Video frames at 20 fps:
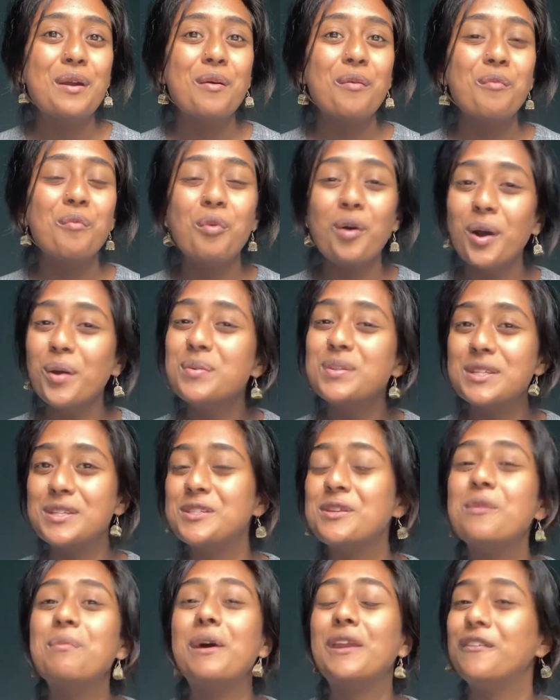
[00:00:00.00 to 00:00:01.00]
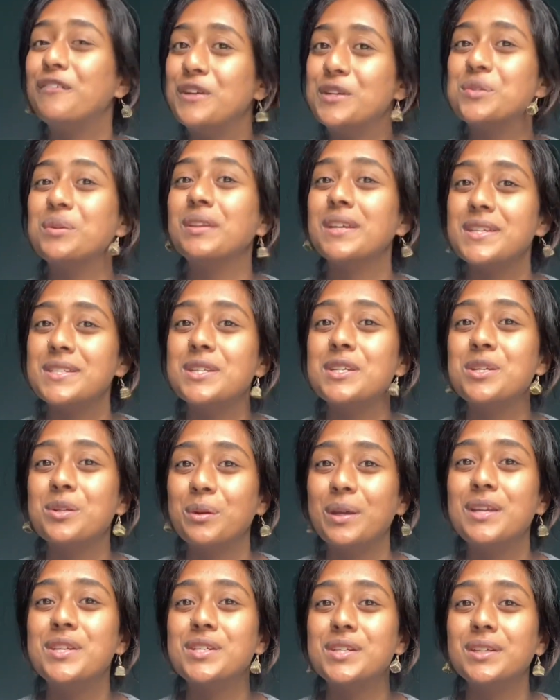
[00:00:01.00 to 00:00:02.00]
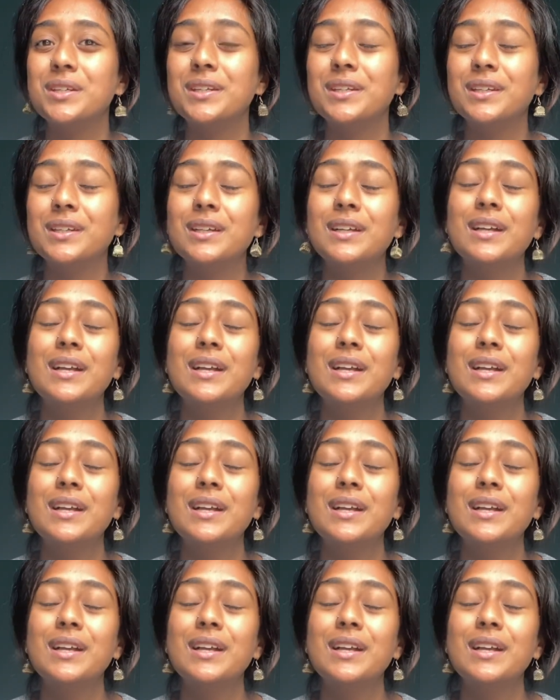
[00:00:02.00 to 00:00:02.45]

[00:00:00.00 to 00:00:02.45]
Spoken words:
Why was it so beneficial in that situation?